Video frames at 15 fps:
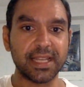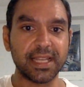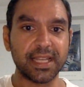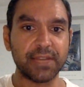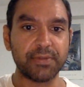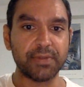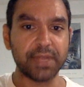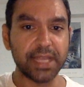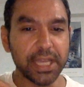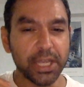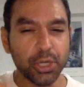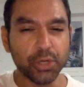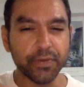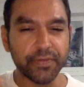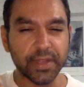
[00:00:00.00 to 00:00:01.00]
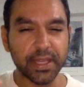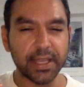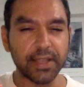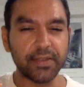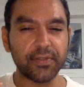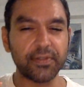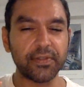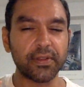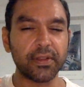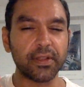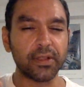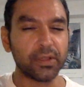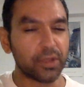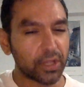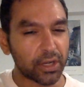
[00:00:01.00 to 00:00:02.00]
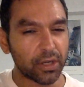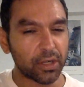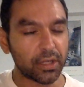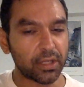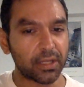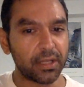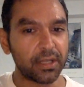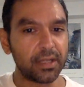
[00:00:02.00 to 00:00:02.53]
you know, each of these little